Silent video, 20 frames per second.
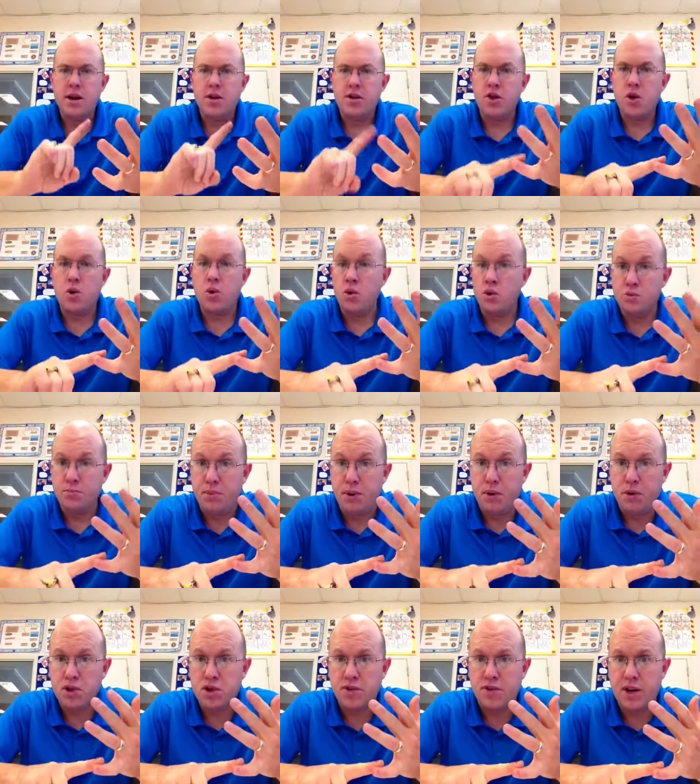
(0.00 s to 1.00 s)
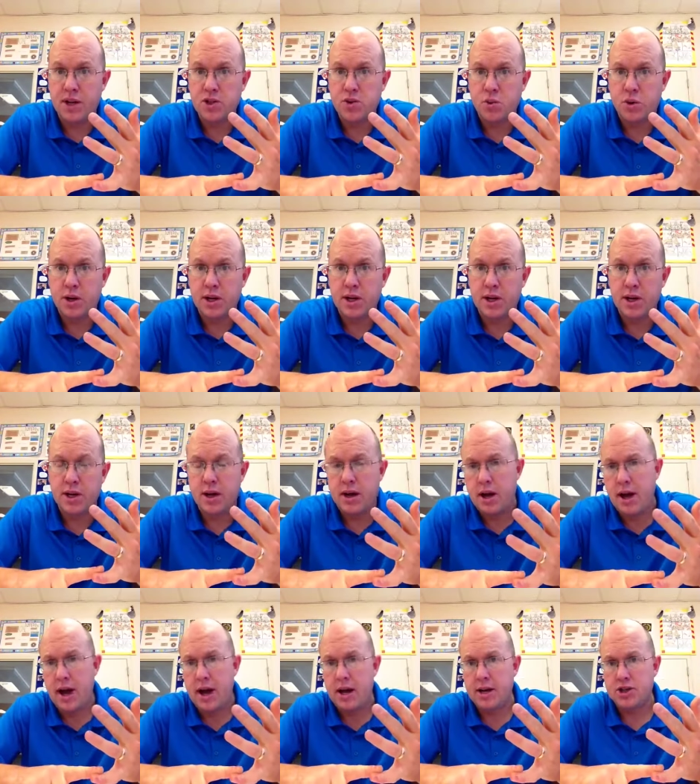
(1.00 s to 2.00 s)
The old Bolsheviks, we're going to
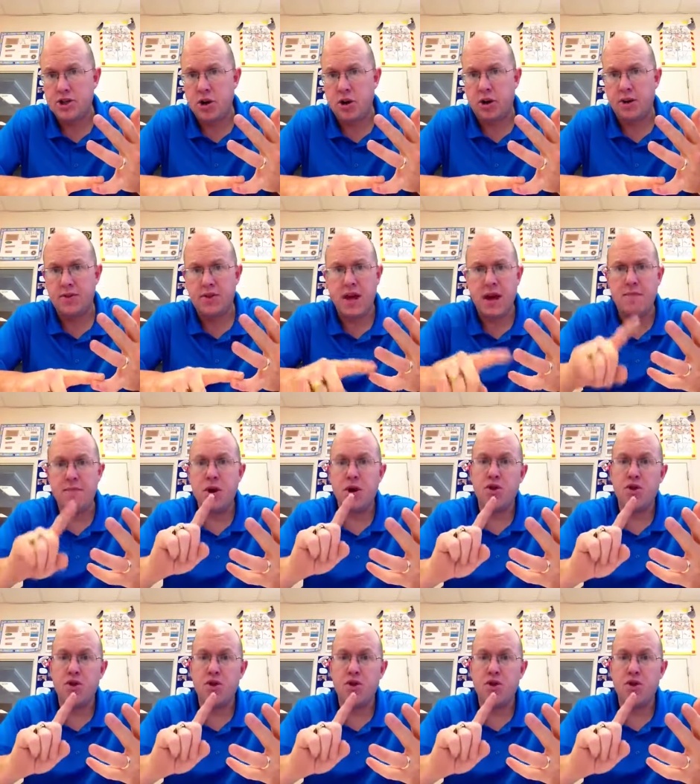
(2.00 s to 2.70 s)
target them.